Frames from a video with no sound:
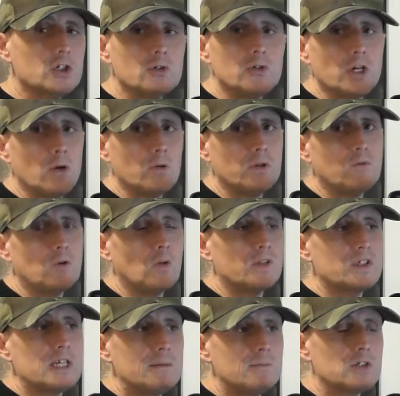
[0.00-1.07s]
studio and you've
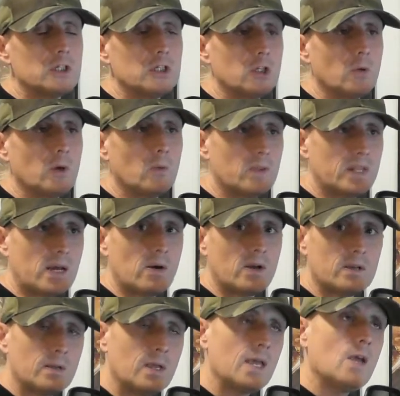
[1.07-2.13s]
got the teams to do it
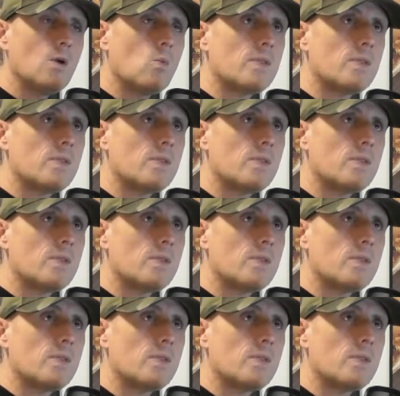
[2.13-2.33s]
without a, uh,